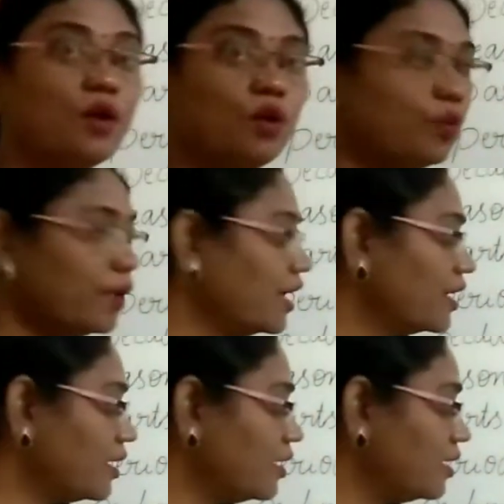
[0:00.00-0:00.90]

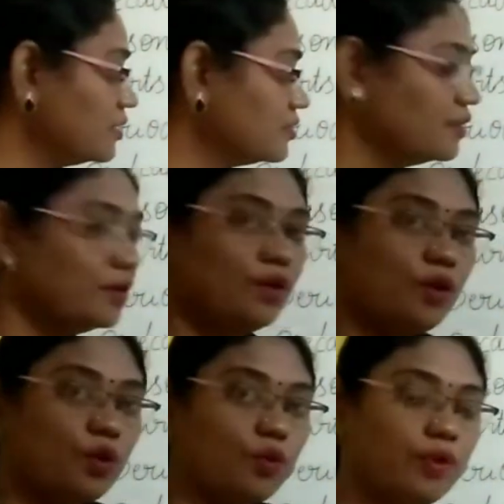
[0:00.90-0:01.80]
Whereas
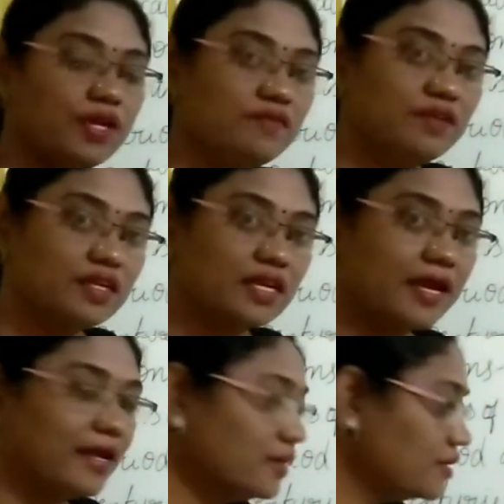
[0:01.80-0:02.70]
when we
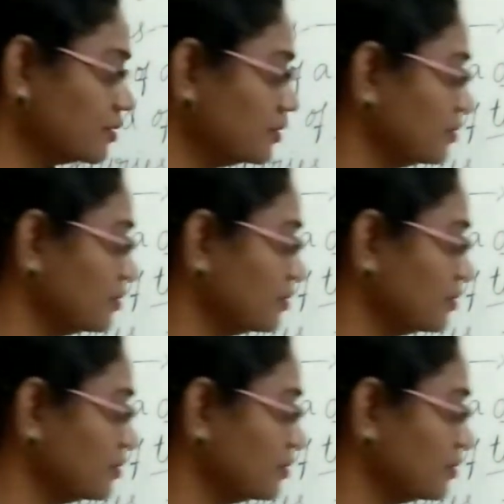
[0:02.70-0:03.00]
write